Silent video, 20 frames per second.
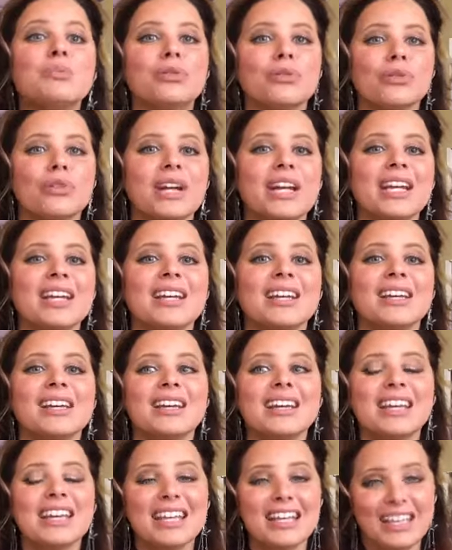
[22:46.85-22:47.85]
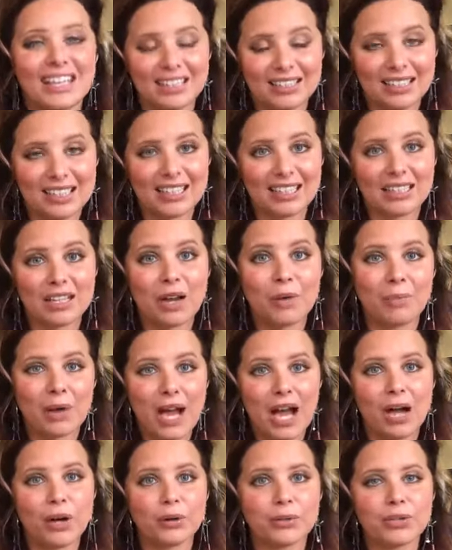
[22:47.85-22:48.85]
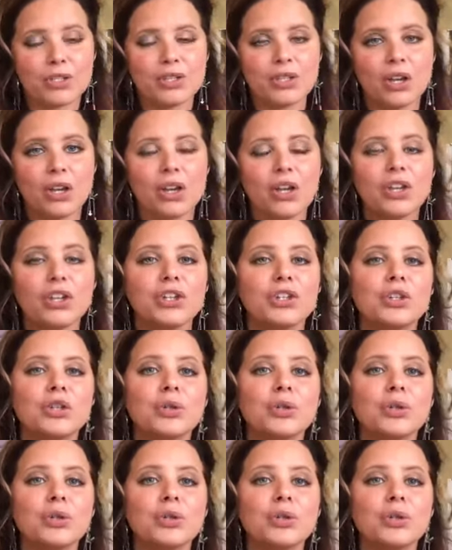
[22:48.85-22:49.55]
to bring healing about.